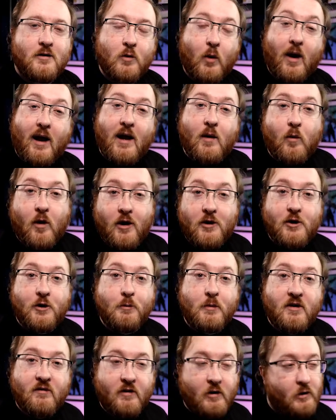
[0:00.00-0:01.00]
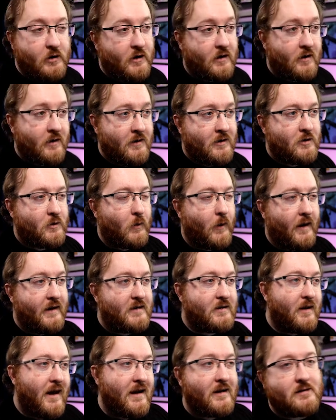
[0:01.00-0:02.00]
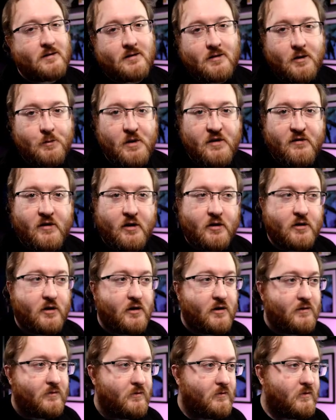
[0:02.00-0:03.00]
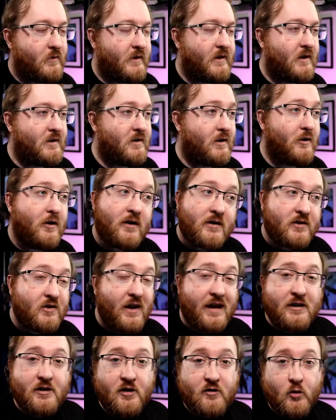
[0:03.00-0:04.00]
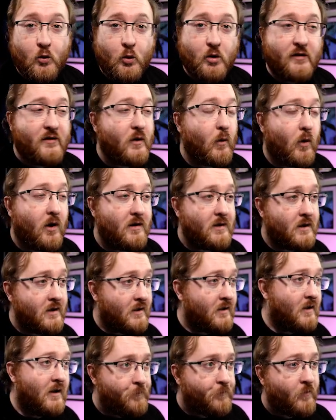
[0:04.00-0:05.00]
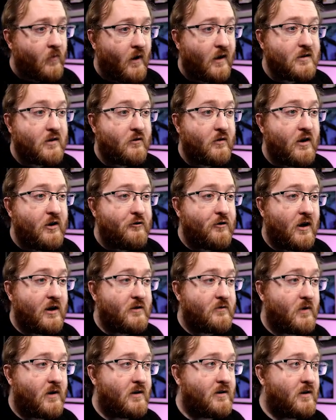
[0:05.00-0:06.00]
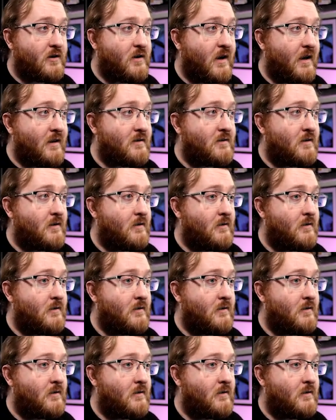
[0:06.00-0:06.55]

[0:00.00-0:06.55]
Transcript: So I want a new midfielder. So I select the midfielder position. You can select your role if you want. It's a free transfer, suggest.